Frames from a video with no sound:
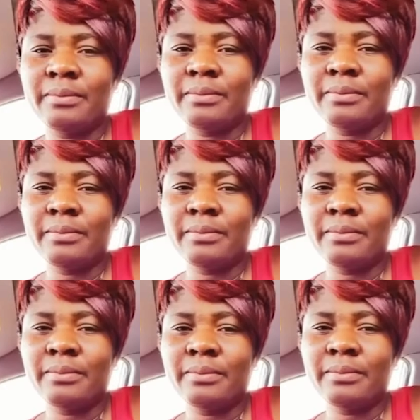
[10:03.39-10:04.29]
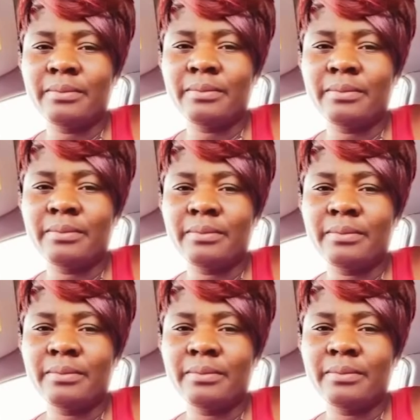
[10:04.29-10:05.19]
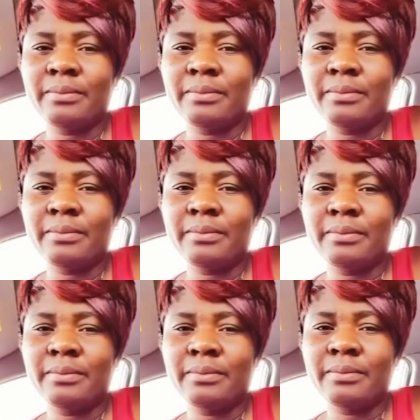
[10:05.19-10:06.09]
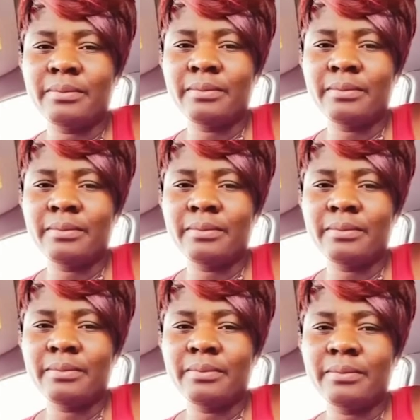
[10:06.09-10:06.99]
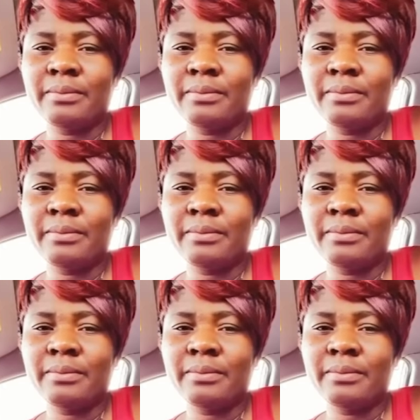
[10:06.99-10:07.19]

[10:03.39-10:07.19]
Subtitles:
[no speech]